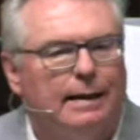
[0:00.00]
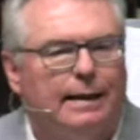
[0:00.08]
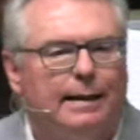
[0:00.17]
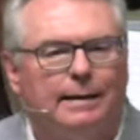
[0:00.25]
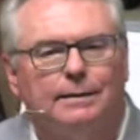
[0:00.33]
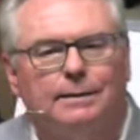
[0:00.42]

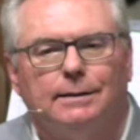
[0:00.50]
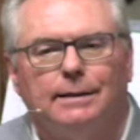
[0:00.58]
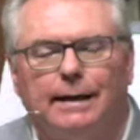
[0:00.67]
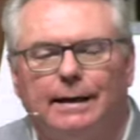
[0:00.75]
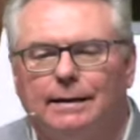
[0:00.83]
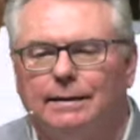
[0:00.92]
And
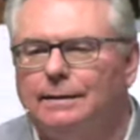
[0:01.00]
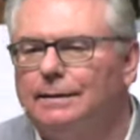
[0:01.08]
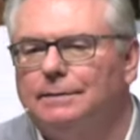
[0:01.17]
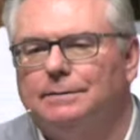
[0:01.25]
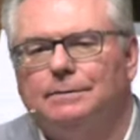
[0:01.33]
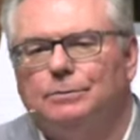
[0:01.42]

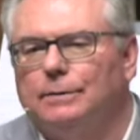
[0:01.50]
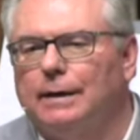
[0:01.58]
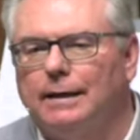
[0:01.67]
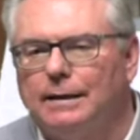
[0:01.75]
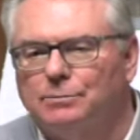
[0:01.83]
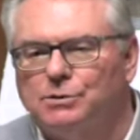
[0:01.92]

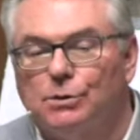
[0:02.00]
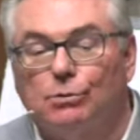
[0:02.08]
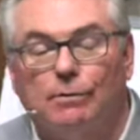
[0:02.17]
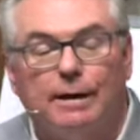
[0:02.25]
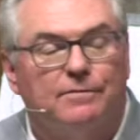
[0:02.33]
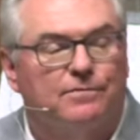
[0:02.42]
I'm so
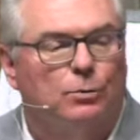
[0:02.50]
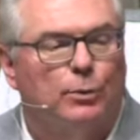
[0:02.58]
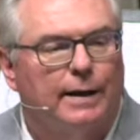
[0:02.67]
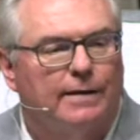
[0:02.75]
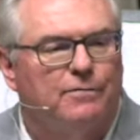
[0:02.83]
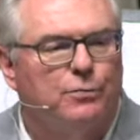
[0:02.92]
grateful.
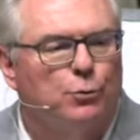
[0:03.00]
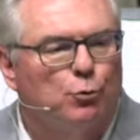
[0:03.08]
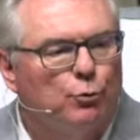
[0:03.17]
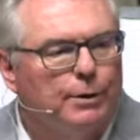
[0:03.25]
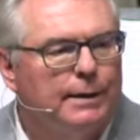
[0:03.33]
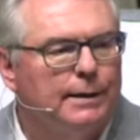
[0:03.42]
We have
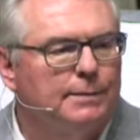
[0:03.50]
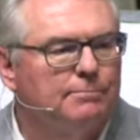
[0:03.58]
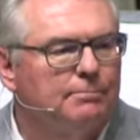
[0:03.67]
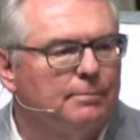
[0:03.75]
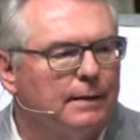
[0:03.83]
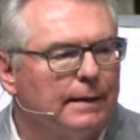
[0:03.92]
three
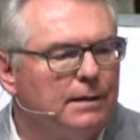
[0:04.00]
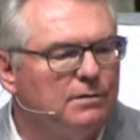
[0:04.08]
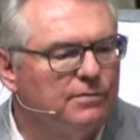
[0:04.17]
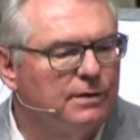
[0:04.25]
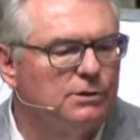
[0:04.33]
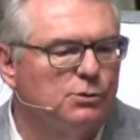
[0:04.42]

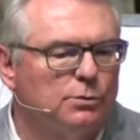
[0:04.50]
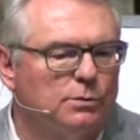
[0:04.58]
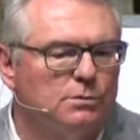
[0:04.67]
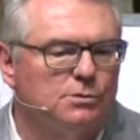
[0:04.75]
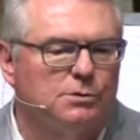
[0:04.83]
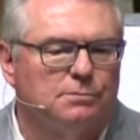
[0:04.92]

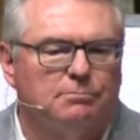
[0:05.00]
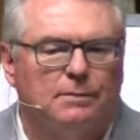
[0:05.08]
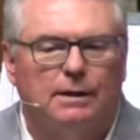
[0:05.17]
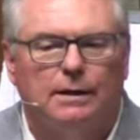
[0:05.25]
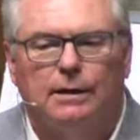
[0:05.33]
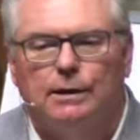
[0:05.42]
individuals
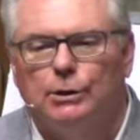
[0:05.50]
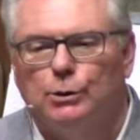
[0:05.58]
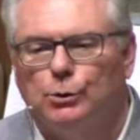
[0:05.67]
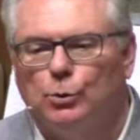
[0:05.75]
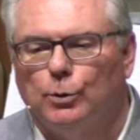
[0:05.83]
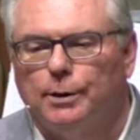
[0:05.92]

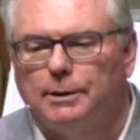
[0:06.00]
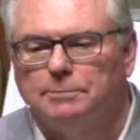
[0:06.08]
who,